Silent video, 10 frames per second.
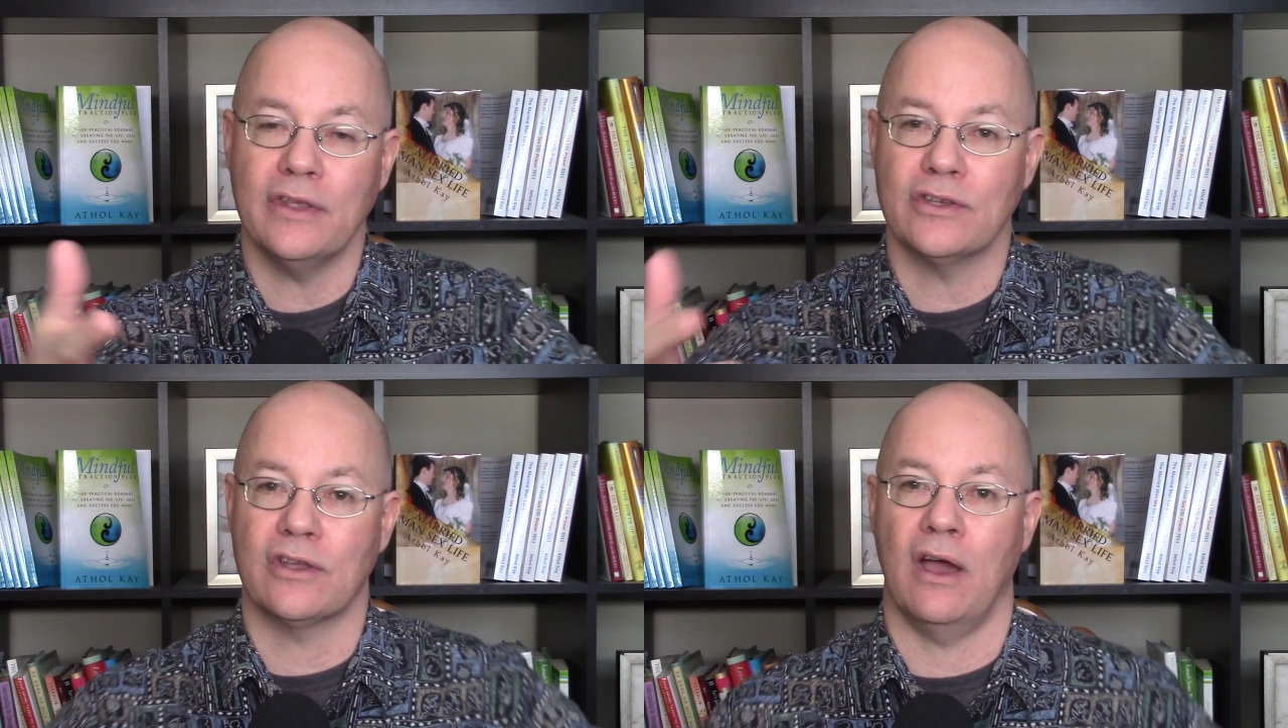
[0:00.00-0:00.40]

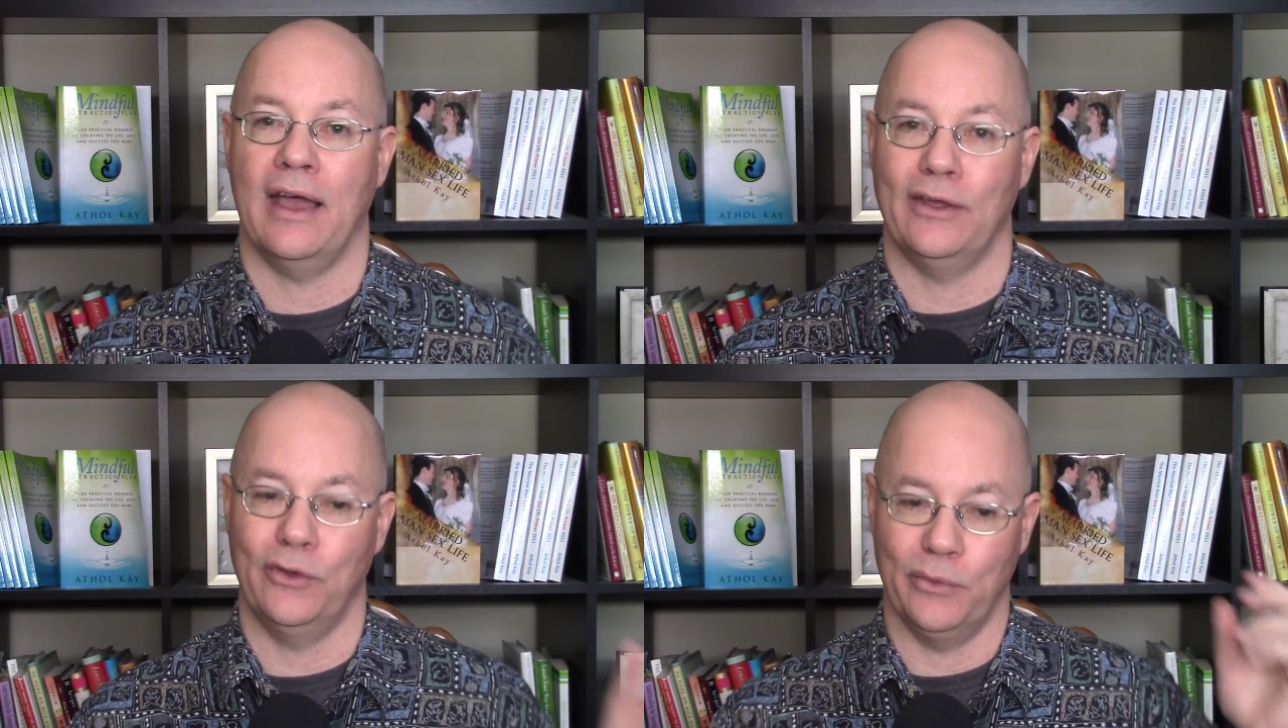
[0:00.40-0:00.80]
this
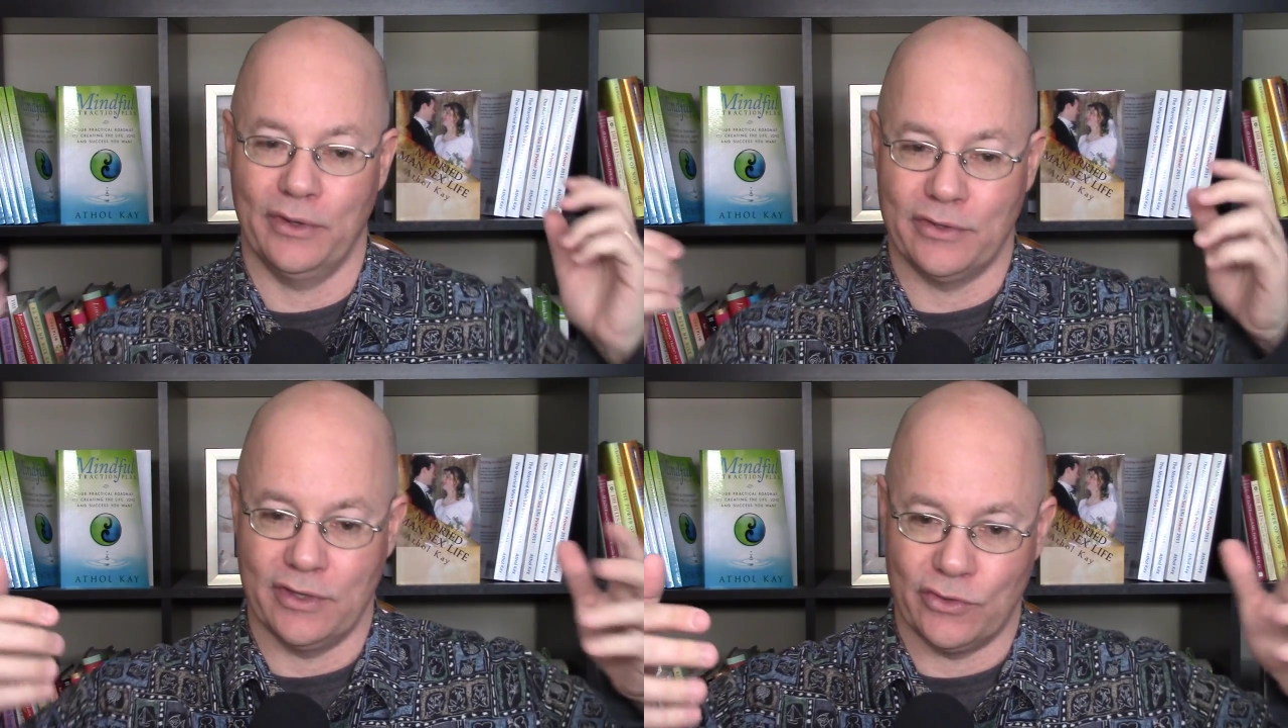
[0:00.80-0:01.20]
guy who
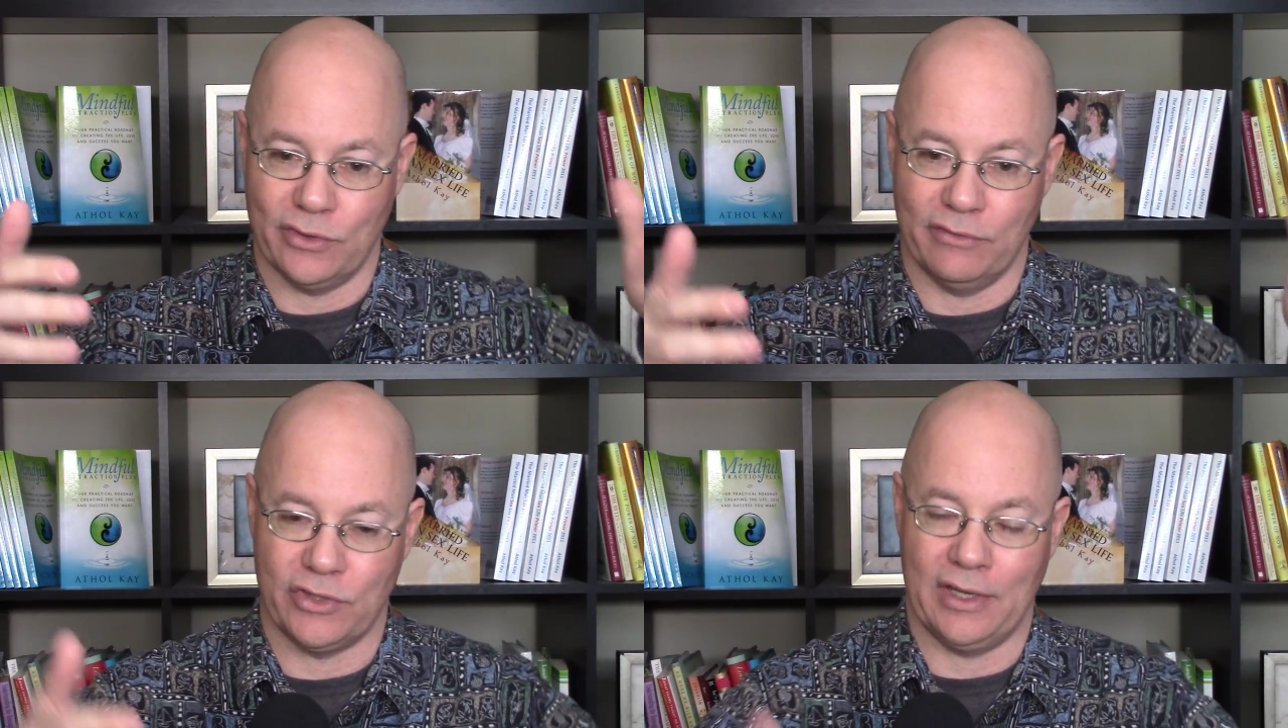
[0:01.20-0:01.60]
is this
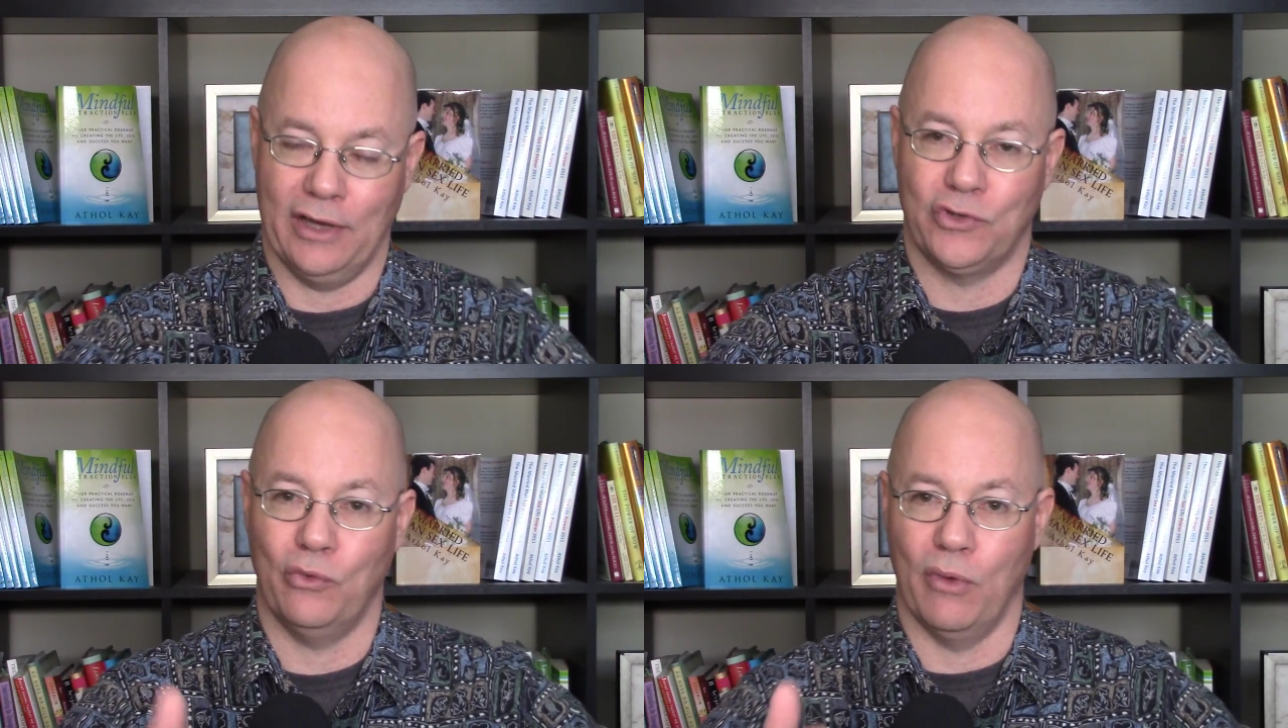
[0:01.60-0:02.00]
sort of
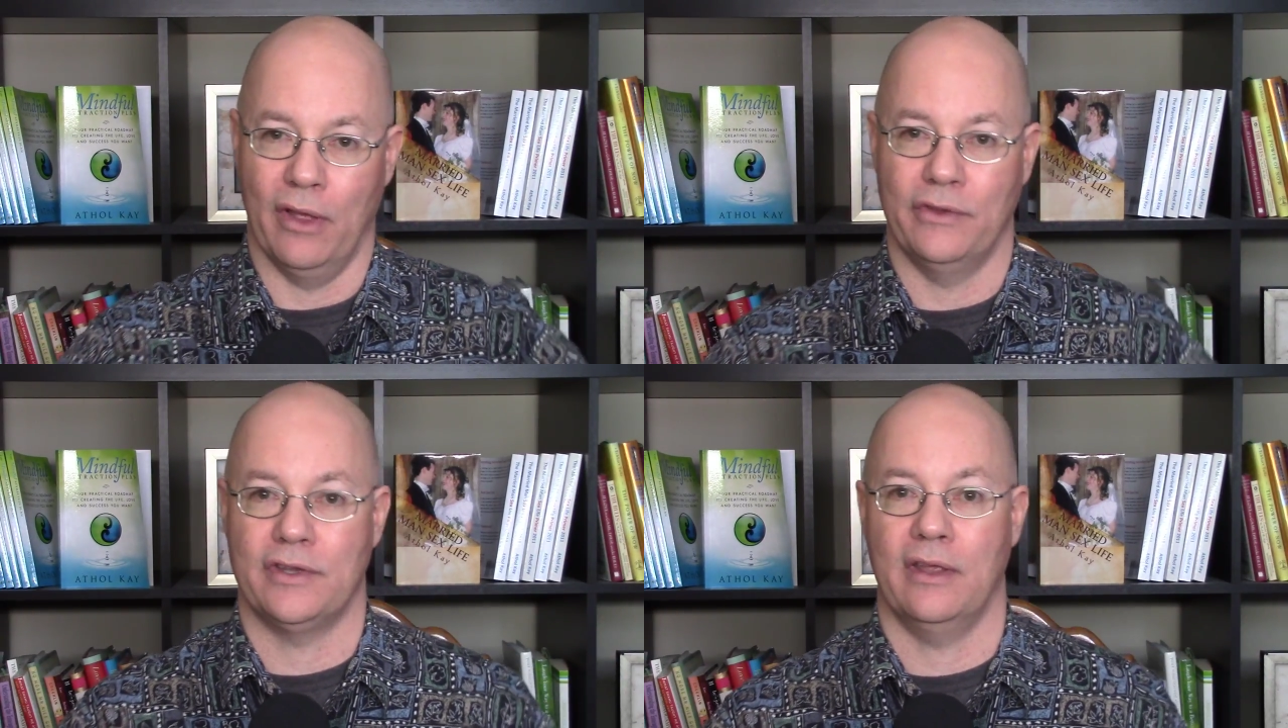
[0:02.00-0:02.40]
sexual
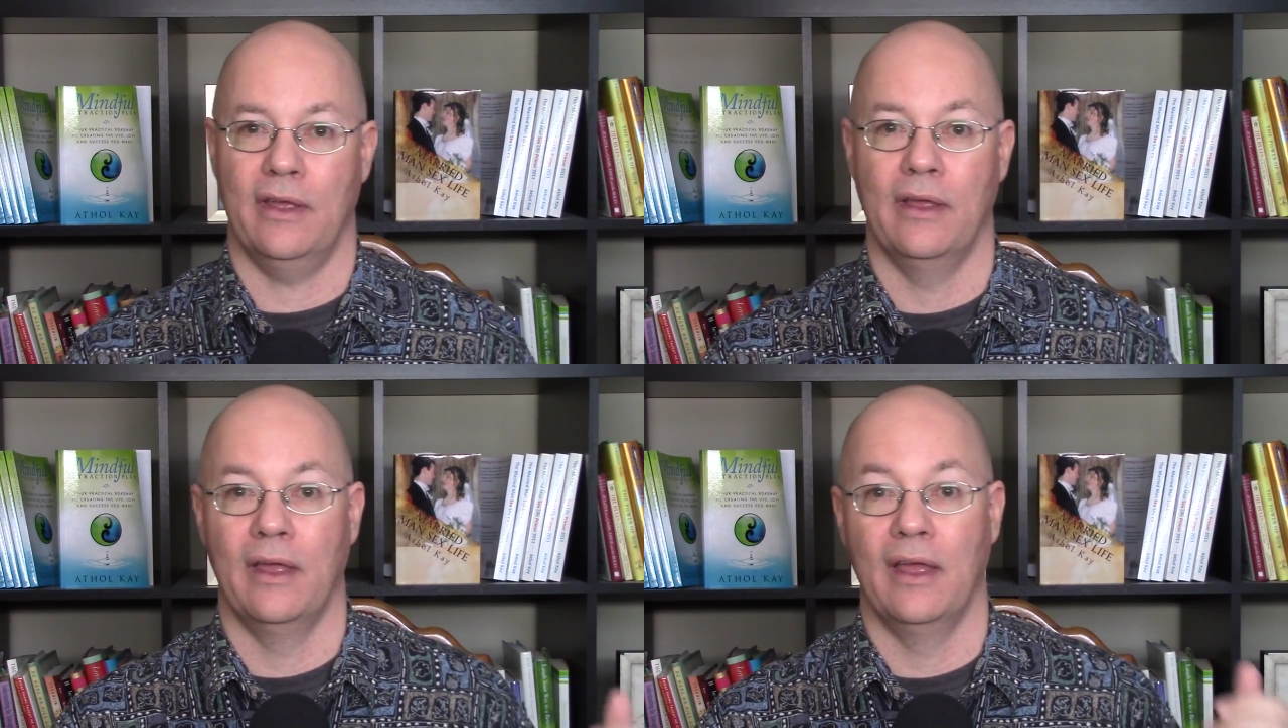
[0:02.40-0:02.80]
monster